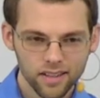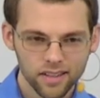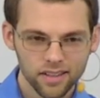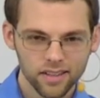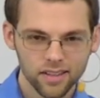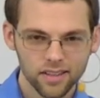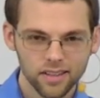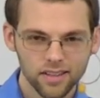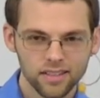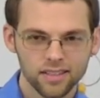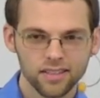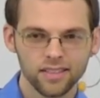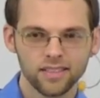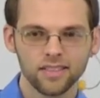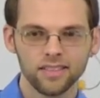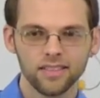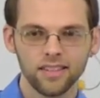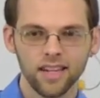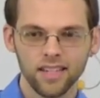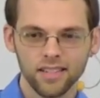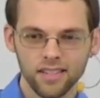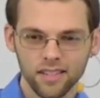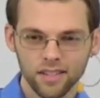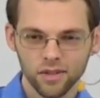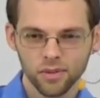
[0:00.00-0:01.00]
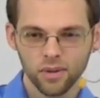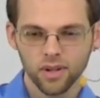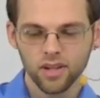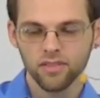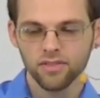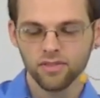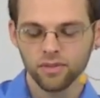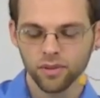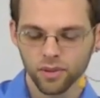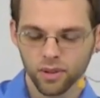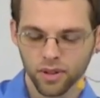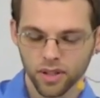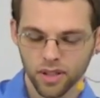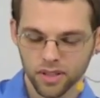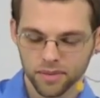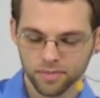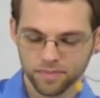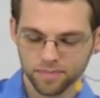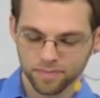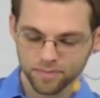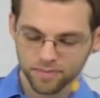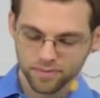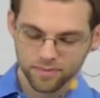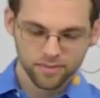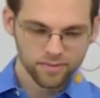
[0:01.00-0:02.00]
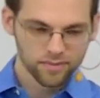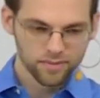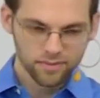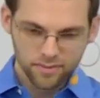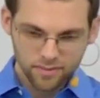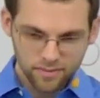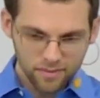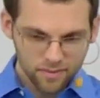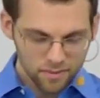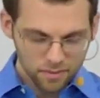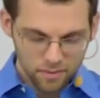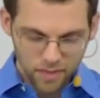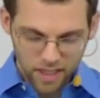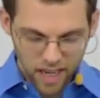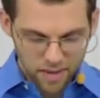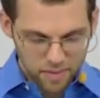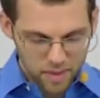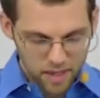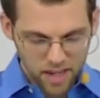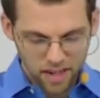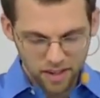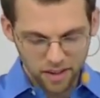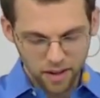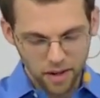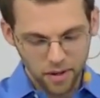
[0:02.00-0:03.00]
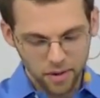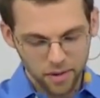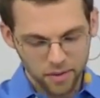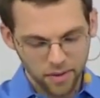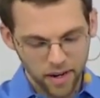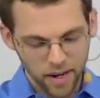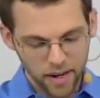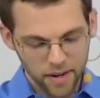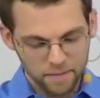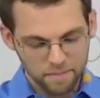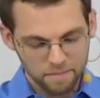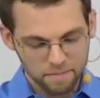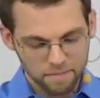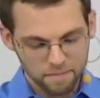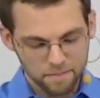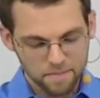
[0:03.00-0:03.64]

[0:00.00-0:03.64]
Liddell, 1924. Became a hero, right?